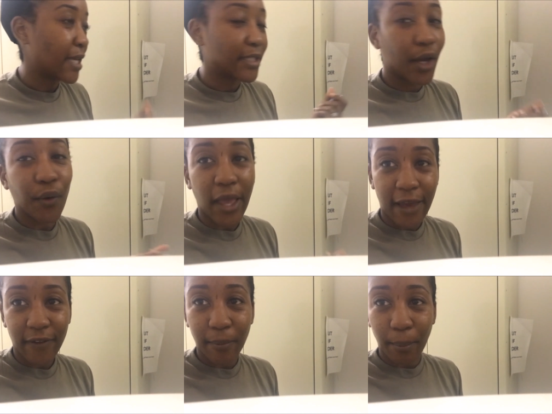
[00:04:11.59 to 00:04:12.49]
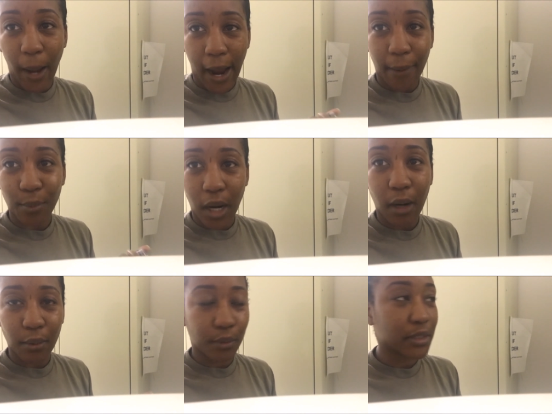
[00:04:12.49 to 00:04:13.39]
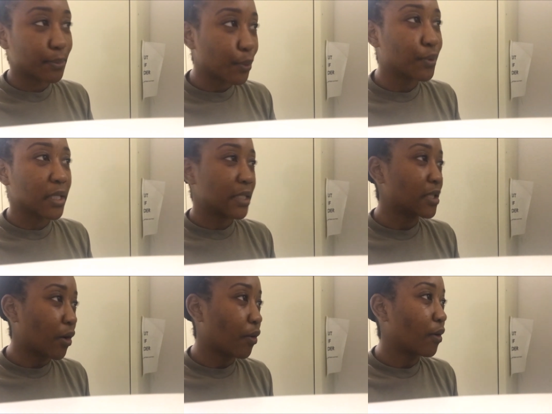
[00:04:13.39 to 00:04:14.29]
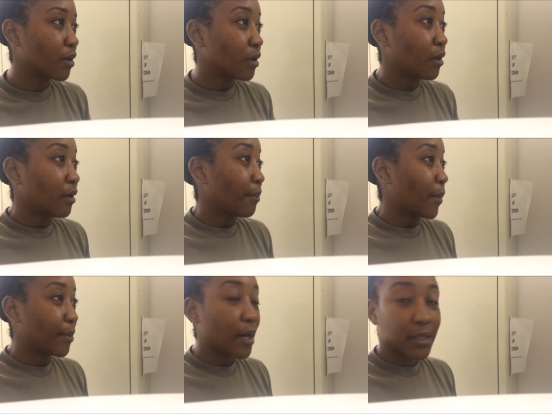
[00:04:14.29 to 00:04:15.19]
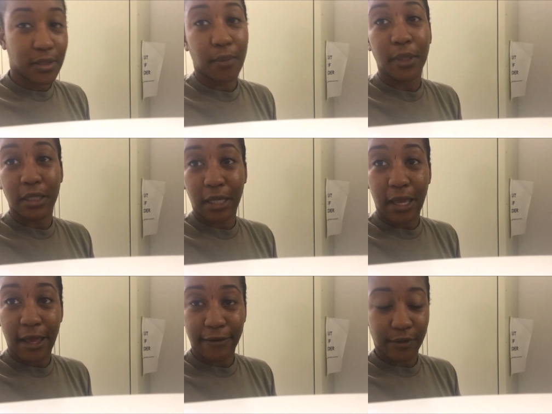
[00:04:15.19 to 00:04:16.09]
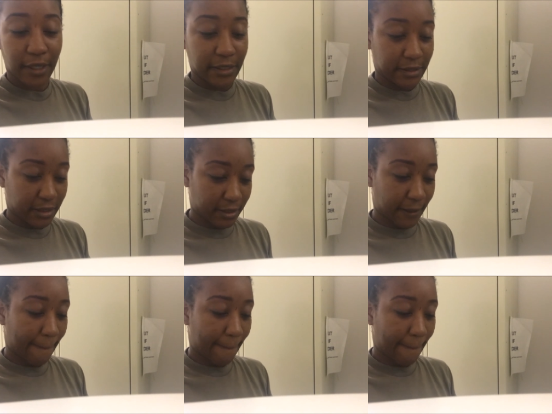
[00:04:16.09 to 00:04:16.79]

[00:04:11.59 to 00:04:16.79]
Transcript: I don't have a eyebrow spookly, so my brow's gonna be looking half crazy.